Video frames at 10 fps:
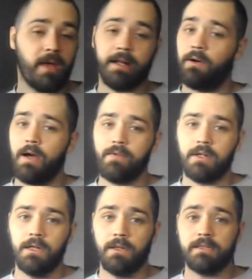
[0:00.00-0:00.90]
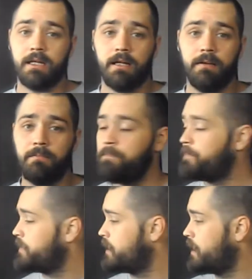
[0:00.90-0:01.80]
I don't have a clue what's in it.
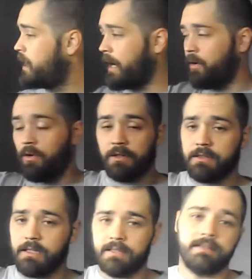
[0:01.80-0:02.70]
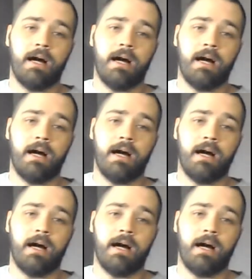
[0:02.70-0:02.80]
I ordered this